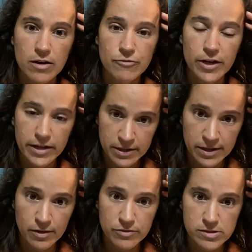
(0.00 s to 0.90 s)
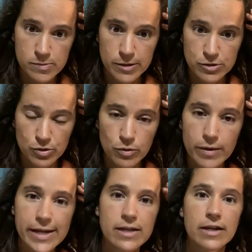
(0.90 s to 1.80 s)
of radiant health and spiritual
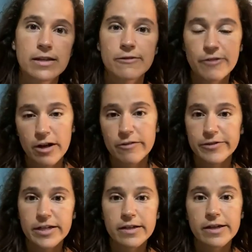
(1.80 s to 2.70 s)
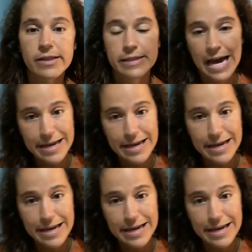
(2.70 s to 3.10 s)
awakening, the flower of healing.